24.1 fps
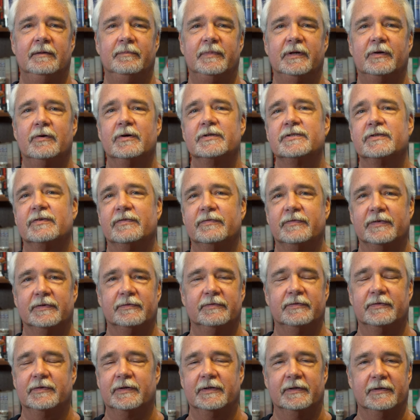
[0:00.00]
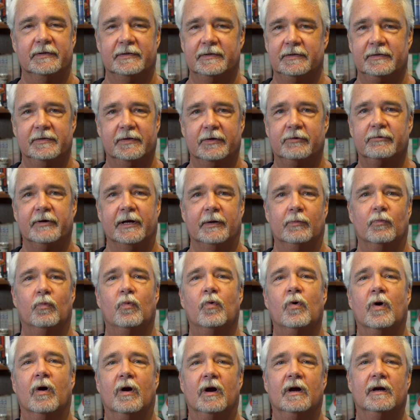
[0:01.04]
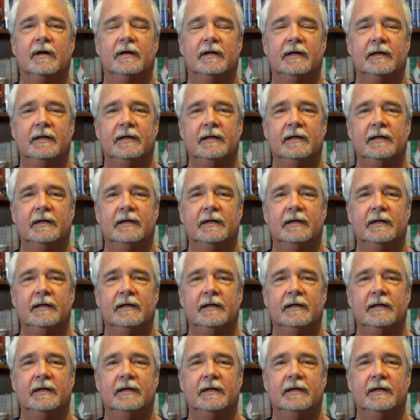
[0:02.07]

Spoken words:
because of the Great War.